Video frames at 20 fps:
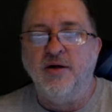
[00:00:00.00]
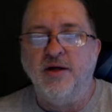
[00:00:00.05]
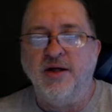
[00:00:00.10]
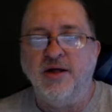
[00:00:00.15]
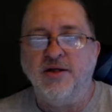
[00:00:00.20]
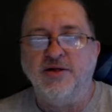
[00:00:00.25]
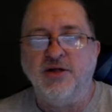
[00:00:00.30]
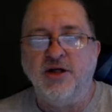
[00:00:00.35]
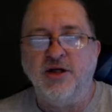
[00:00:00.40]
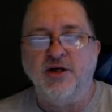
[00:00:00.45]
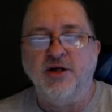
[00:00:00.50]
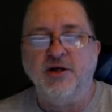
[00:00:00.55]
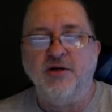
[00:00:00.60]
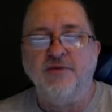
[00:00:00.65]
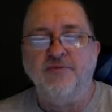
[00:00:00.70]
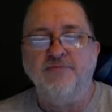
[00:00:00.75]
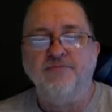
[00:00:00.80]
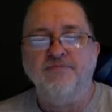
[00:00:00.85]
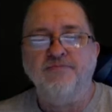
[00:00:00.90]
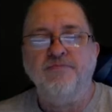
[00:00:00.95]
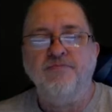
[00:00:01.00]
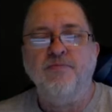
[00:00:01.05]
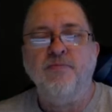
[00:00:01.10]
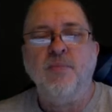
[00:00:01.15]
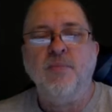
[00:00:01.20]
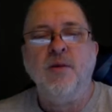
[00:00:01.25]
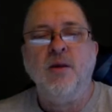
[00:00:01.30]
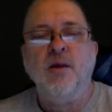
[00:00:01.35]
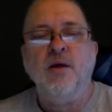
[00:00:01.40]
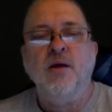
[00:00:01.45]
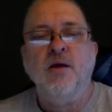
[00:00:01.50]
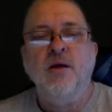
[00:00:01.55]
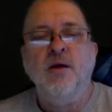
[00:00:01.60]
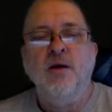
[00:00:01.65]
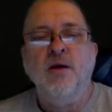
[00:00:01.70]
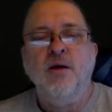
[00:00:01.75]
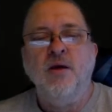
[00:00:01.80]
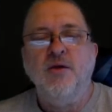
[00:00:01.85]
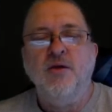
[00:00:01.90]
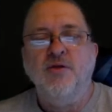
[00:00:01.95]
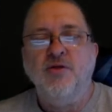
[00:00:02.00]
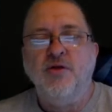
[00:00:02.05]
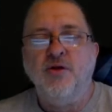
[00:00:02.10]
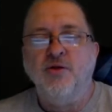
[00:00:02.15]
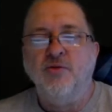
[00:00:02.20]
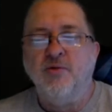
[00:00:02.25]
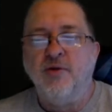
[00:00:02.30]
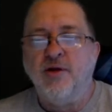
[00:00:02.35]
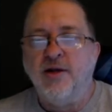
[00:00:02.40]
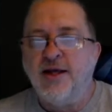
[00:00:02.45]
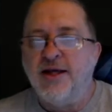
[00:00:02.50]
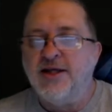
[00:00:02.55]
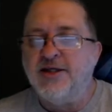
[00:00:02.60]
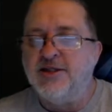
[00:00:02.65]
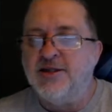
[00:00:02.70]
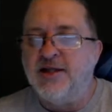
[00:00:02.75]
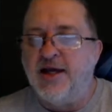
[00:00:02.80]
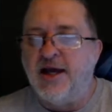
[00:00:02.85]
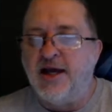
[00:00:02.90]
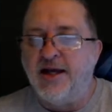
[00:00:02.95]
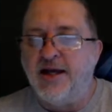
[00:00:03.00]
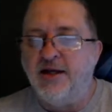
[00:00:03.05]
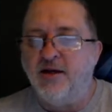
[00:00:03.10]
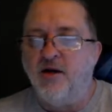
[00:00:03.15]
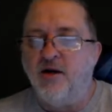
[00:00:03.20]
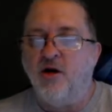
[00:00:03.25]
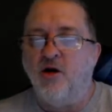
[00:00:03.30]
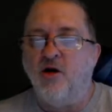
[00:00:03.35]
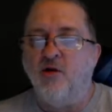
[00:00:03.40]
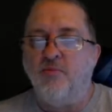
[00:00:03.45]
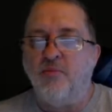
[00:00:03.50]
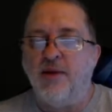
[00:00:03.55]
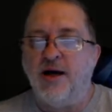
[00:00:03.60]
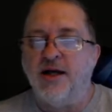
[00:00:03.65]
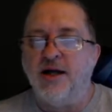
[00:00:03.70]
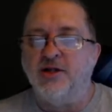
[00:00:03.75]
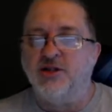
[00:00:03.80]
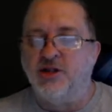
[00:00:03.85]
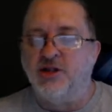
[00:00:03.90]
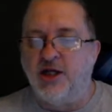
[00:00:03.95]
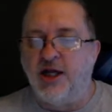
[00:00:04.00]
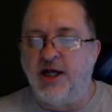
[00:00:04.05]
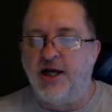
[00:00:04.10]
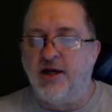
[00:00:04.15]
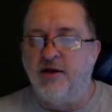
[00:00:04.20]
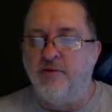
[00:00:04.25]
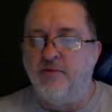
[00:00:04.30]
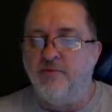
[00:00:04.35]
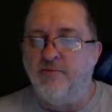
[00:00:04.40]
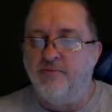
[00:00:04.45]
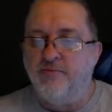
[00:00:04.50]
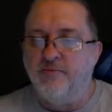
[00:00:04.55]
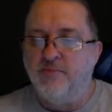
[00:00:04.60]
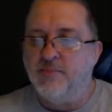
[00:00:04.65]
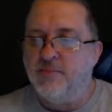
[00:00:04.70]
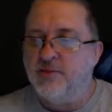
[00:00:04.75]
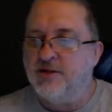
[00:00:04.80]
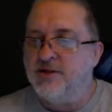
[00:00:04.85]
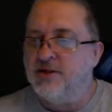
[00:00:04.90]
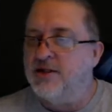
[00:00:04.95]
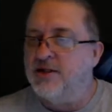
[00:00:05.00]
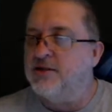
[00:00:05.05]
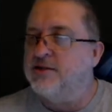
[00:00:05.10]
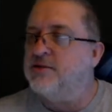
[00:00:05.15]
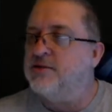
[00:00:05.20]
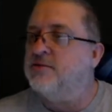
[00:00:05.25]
interior. The release date on my channel, since